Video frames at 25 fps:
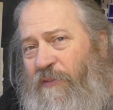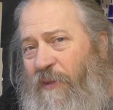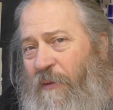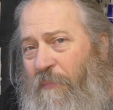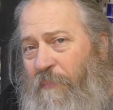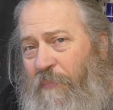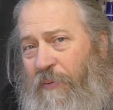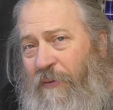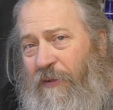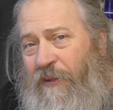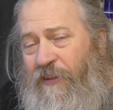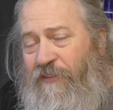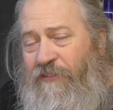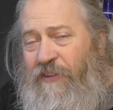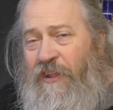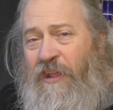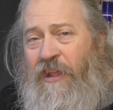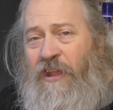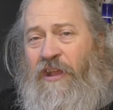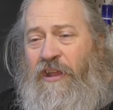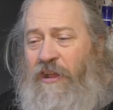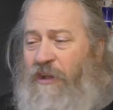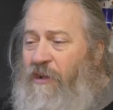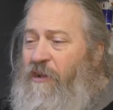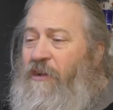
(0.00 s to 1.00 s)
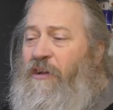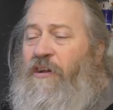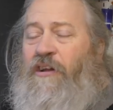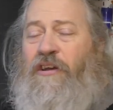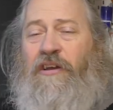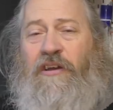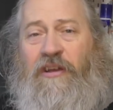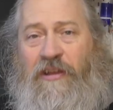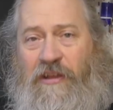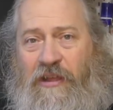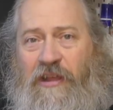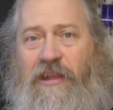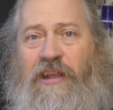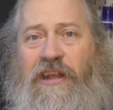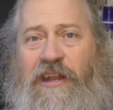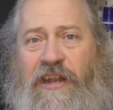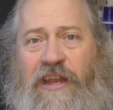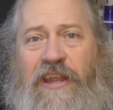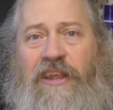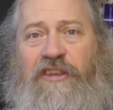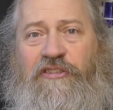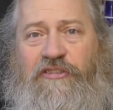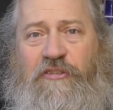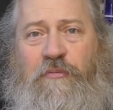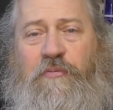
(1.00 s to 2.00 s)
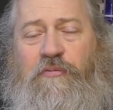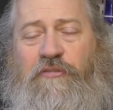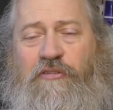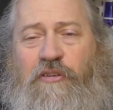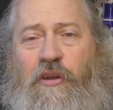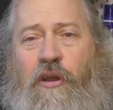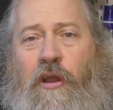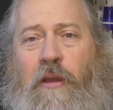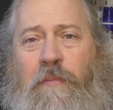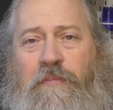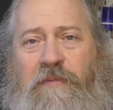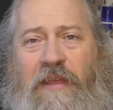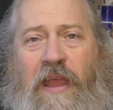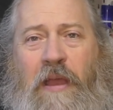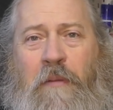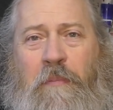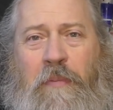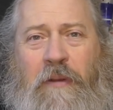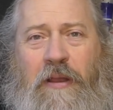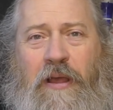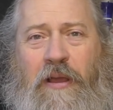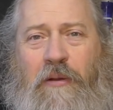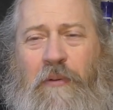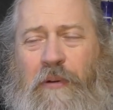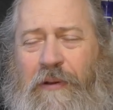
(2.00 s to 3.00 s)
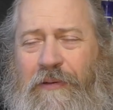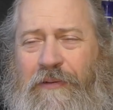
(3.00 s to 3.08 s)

then please uh, click subscribe down below.